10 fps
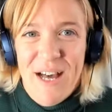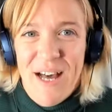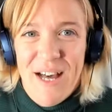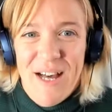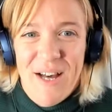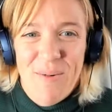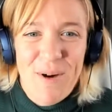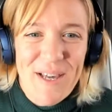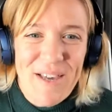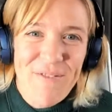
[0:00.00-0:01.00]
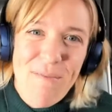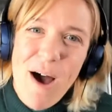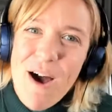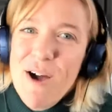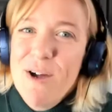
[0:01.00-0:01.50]
uh, working from
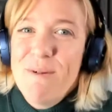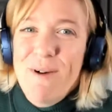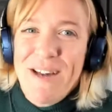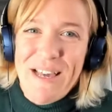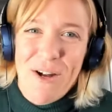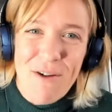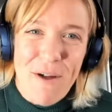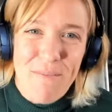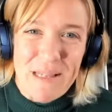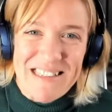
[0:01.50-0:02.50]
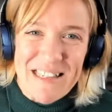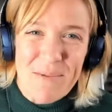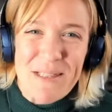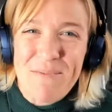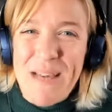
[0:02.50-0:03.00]
home and working on our own
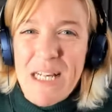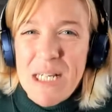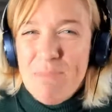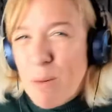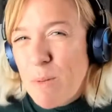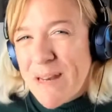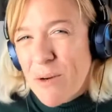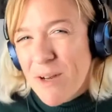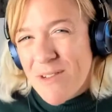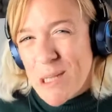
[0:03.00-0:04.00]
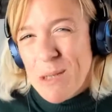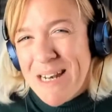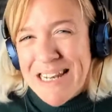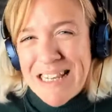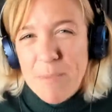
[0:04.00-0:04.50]
businesses, we, we actually probably all of us do a
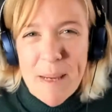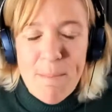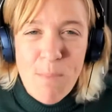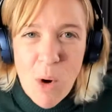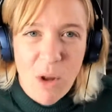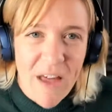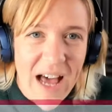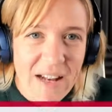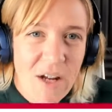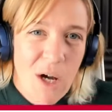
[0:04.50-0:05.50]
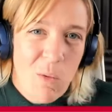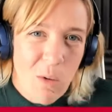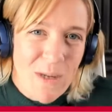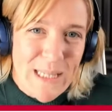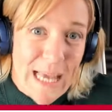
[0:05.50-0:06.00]
little bit more than
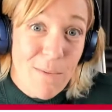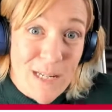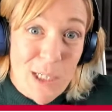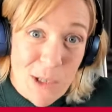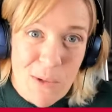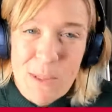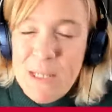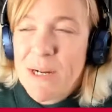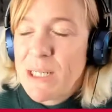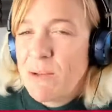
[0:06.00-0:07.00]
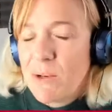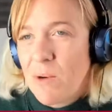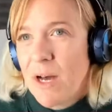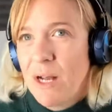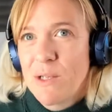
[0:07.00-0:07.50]
what we say we do. So I do
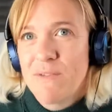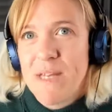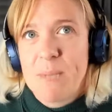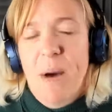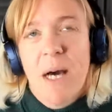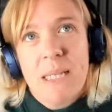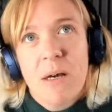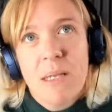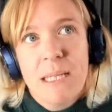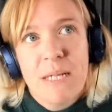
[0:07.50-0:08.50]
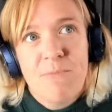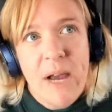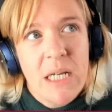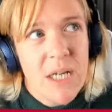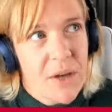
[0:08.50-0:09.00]
quite a lot of things. But I started in
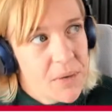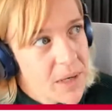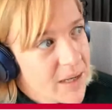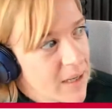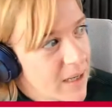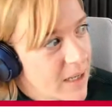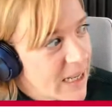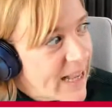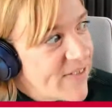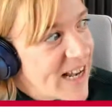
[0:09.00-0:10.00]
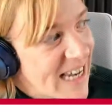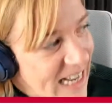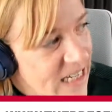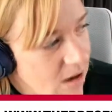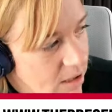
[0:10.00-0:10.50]
radio in the
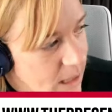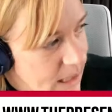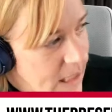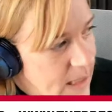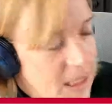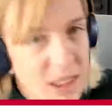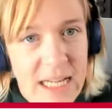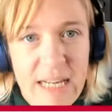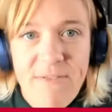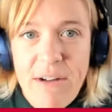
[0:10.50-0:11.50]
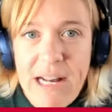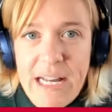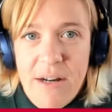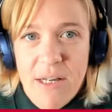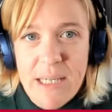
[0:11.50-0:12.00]
late 90s, actually, very
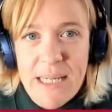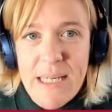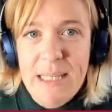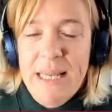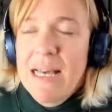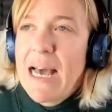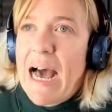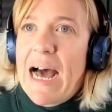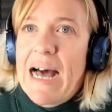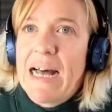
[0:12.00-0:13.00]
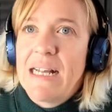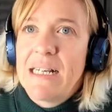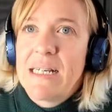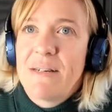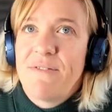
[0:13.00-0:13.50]
late 90s,
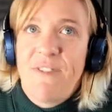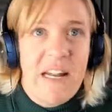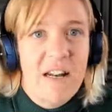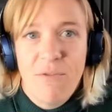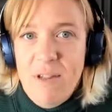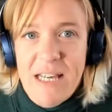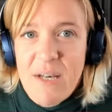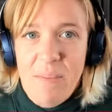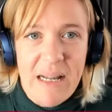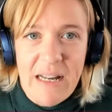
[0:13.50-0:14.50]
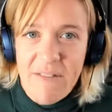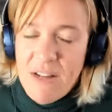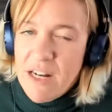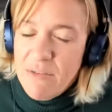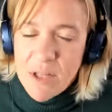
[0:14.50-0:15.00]
and fell in love with it completely.
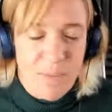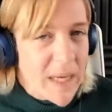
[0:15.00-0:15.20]
Fell in love with the